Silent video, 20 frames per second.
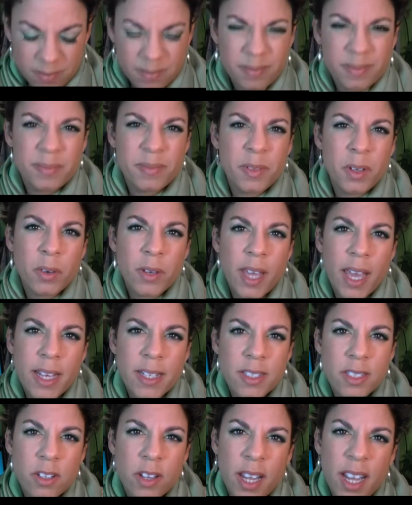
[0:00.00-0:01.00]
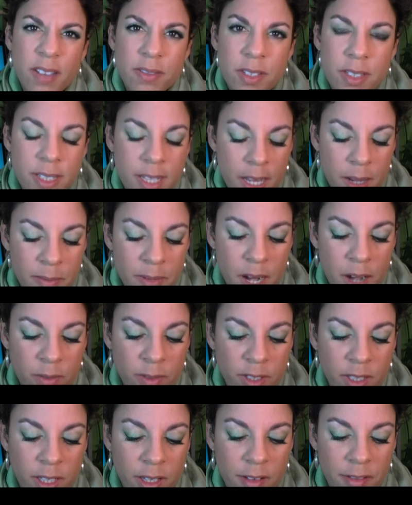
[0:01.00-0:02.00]
Okay, so I have to say I'm not
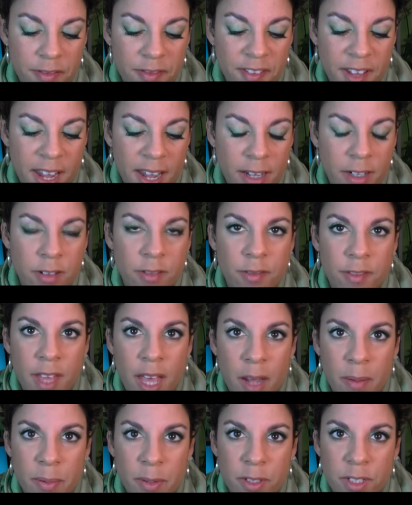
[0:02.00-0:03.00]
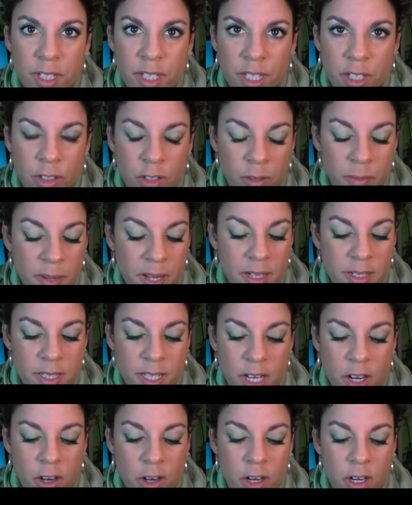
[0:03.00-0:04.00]
really a fan of that particular
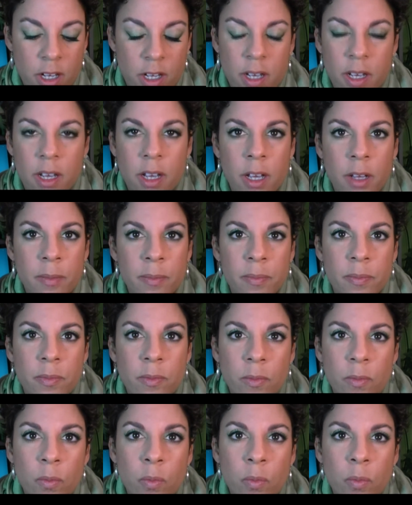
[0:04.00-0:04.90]
mascara.